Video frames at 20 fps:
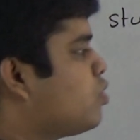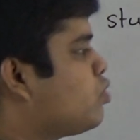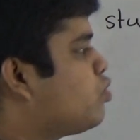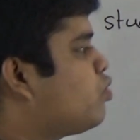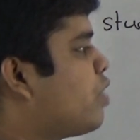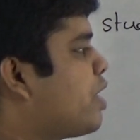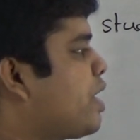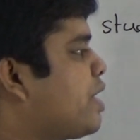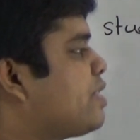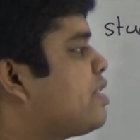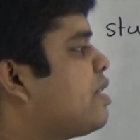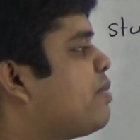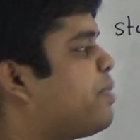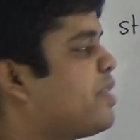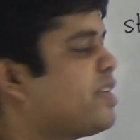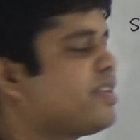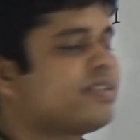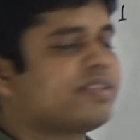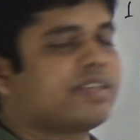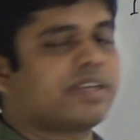what is the
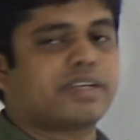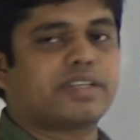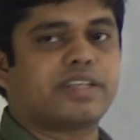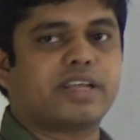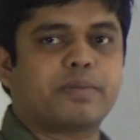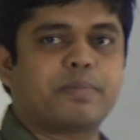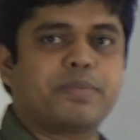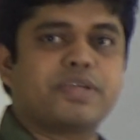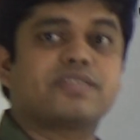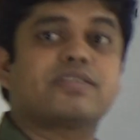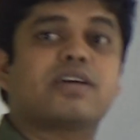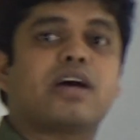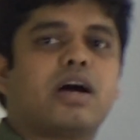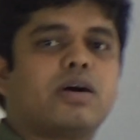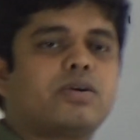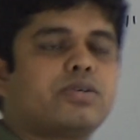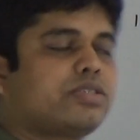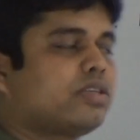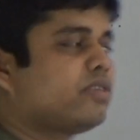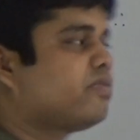percent, that means
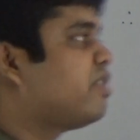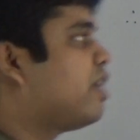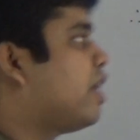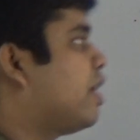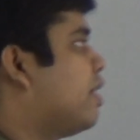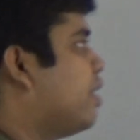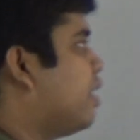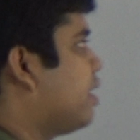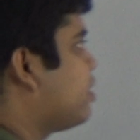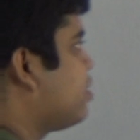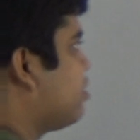out of 100